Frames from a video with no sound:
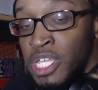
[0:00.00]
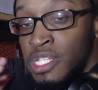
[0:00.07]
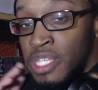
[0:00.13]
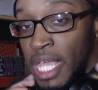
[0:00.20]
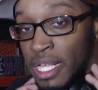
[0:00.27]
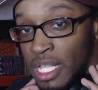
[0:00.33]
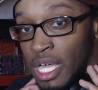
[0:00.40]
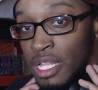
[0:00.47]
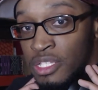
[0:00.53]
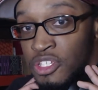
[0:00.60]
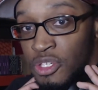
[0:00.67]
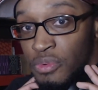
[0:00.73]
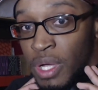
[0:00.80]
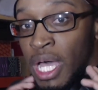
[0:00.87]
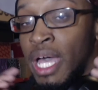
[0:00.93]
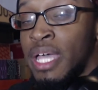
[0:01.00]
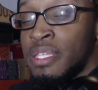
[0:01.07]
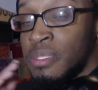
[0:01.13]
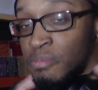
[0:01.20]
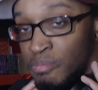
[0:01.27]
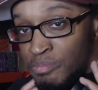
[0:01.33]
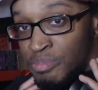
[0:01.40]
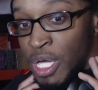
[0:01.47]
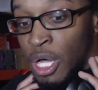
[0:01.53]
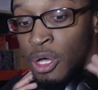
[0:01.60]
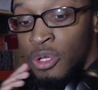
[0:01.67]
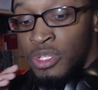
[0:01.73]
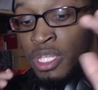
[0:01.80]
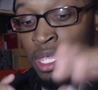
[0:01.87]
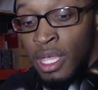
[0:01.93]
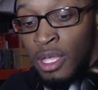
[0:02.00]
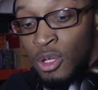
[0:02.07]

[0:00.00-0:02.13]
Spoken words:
Technology-wise, Bose.